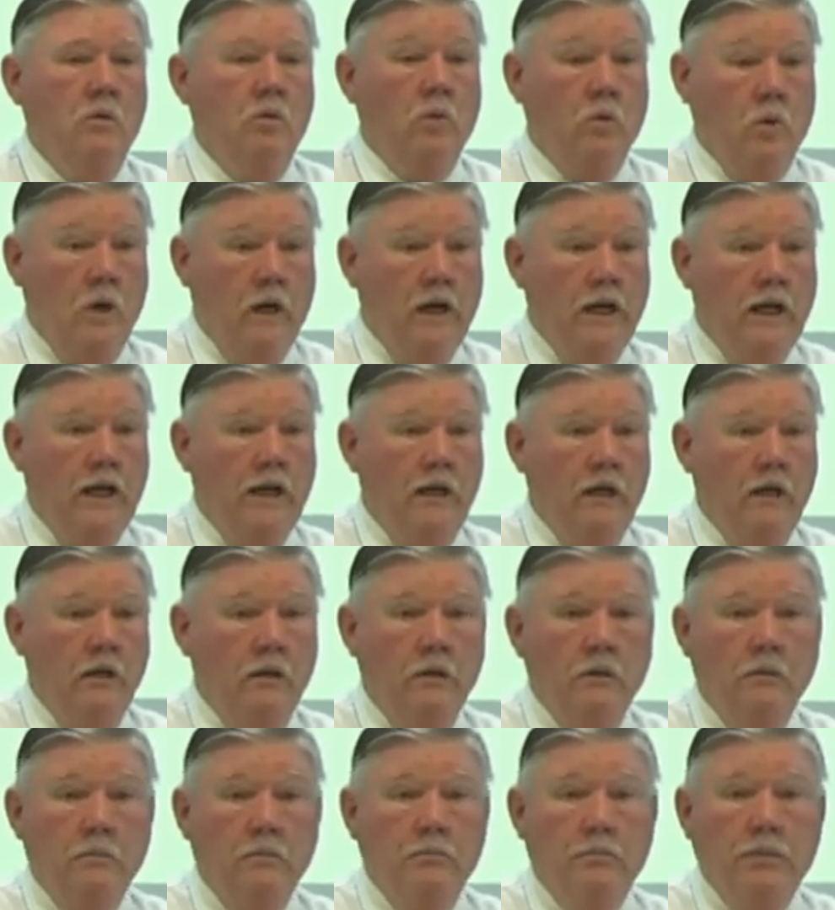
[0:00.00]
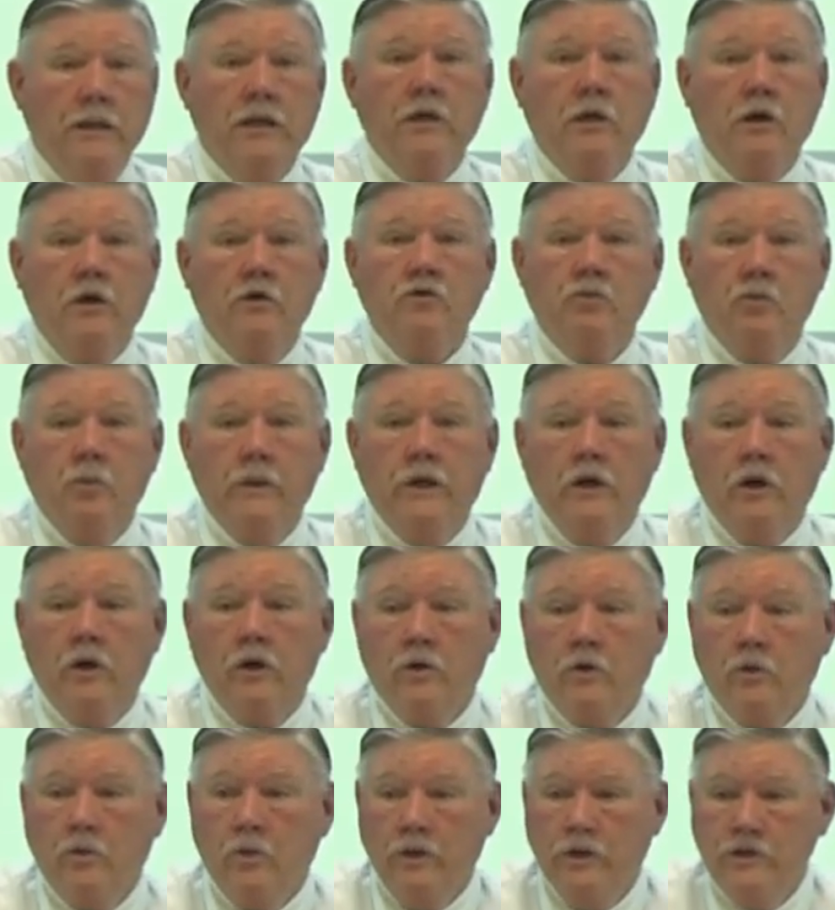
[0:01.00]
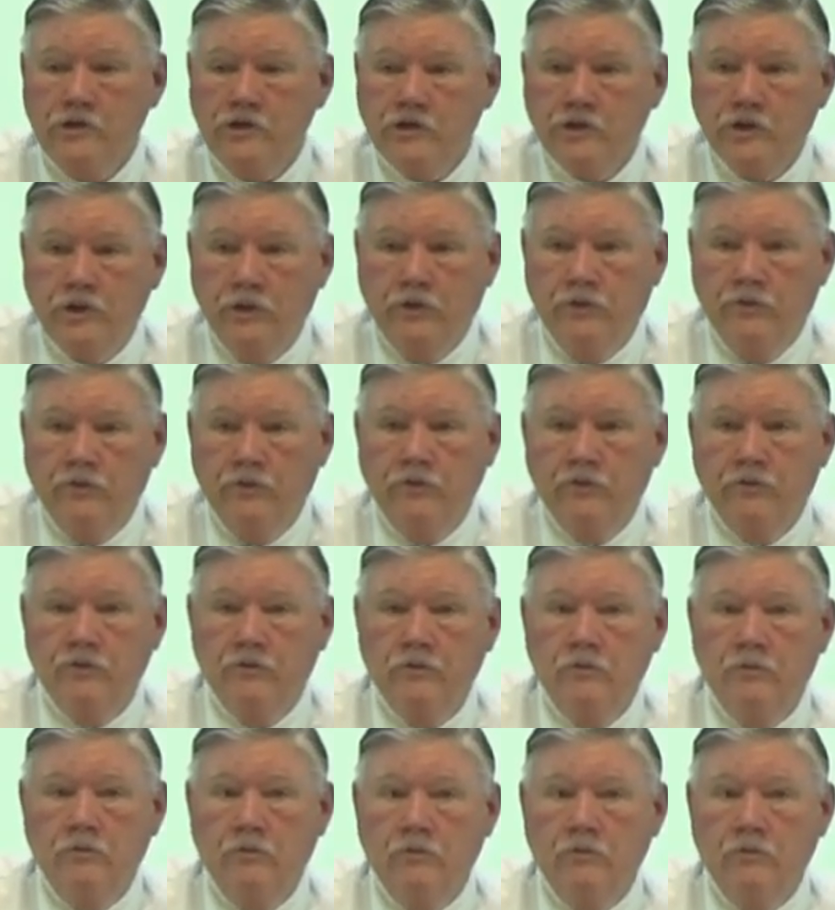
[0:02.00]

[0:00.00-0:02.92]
Why? Because we are Christians.